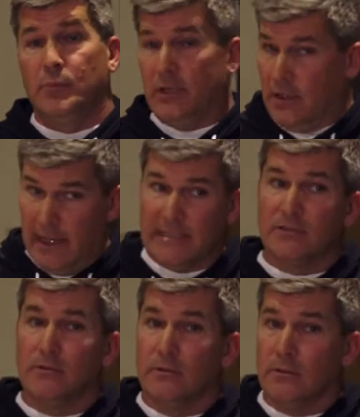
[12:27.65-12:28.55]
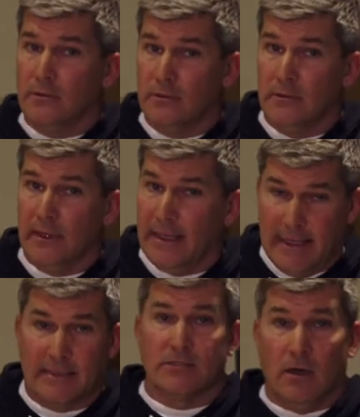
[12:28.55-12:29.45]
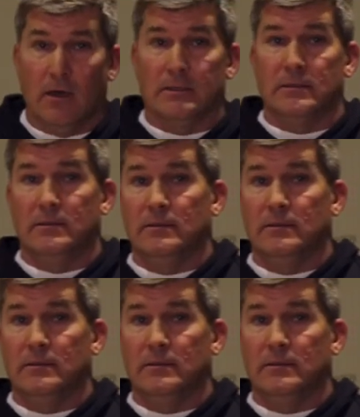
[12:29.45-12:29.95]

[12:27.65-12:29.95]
But in high school, it gets called.